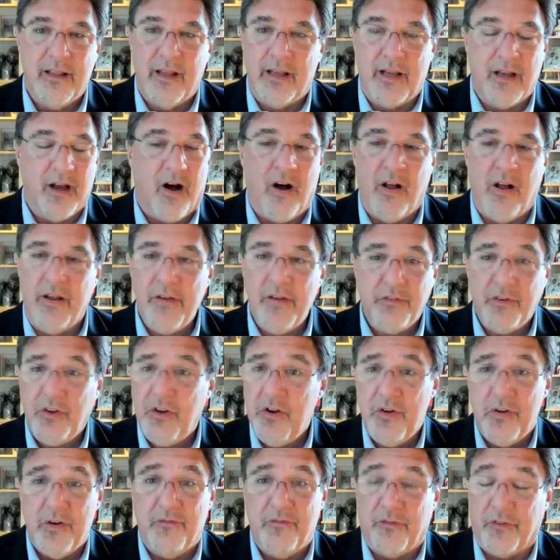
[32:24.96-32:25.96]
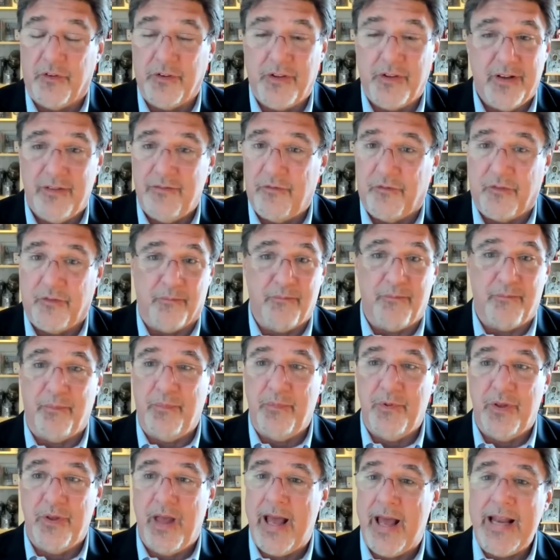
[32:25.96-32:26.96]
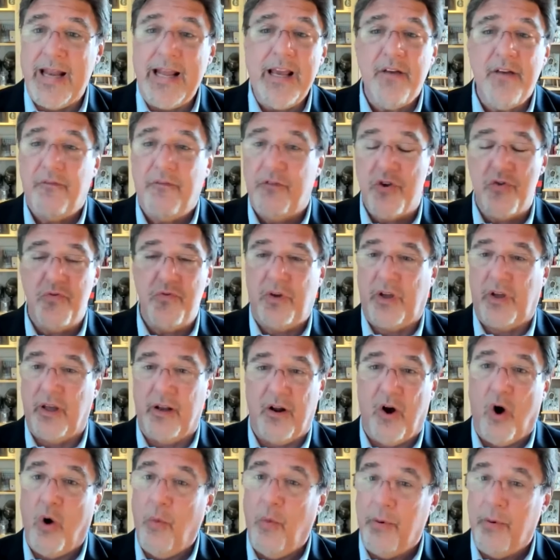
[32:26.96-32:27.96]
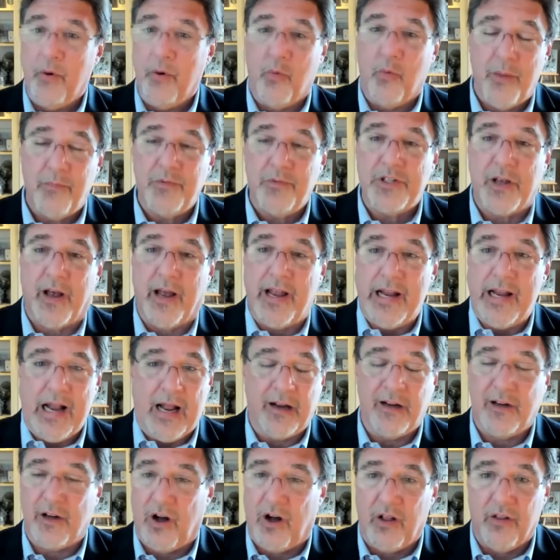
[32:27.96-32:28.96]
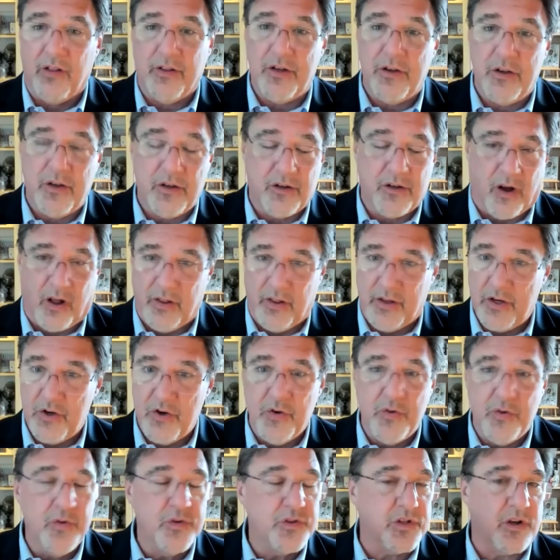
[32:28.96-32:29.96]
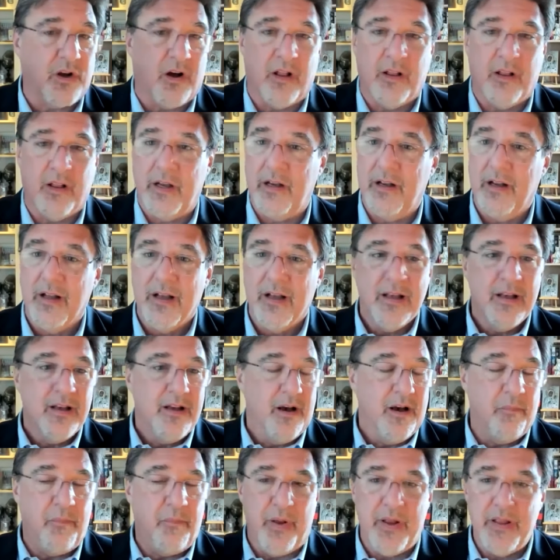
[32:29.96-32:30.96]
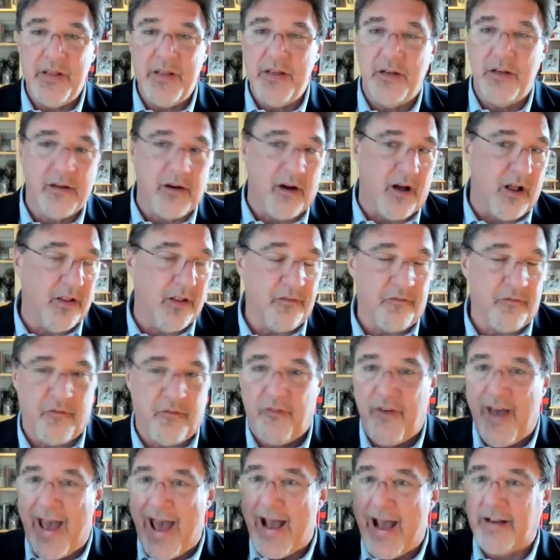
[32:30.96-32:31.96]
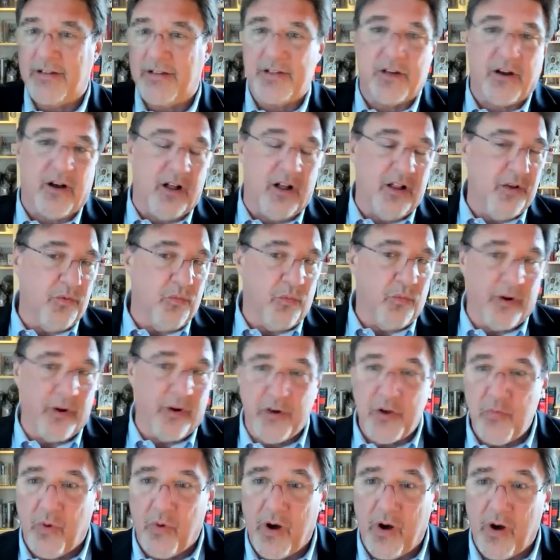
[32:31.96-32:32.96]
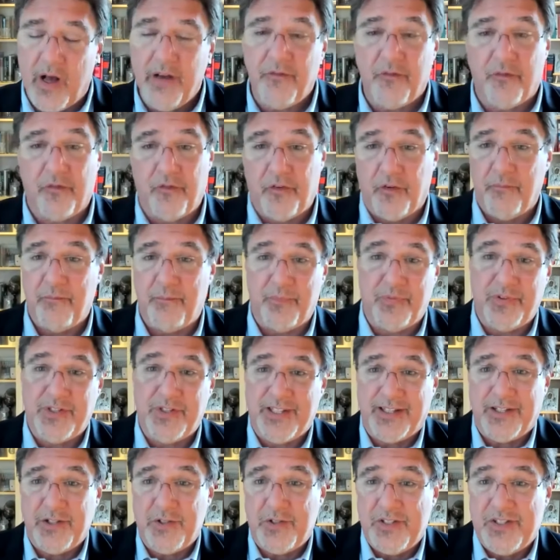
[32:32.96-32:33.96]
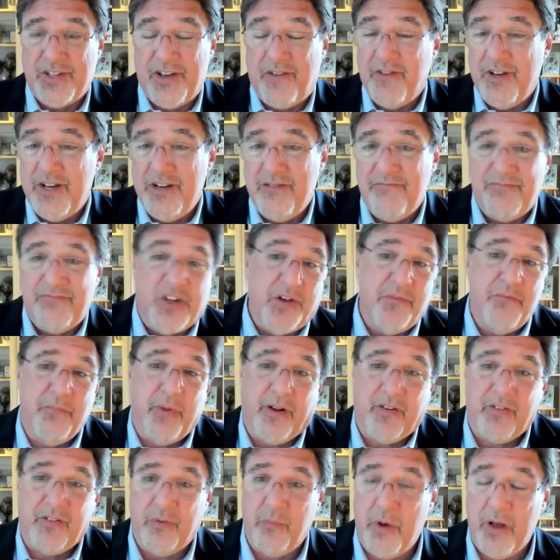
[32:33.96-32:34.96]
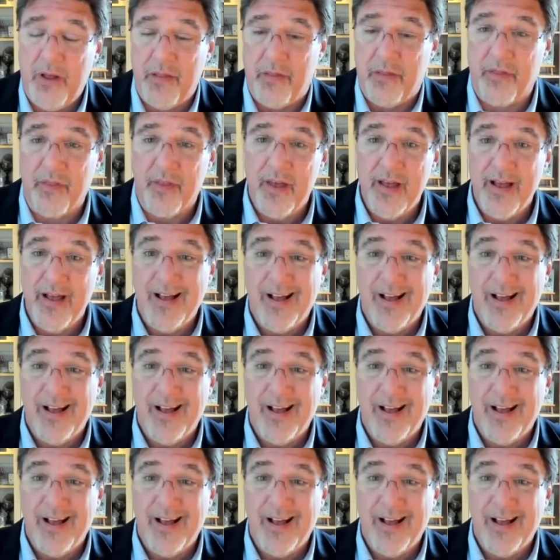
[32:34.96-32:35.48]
They can, all you have to do for, for any of you can open a website and call it call it news, call it opinion, call it facts, call it whatever you want for six, seven, ten bucks a month.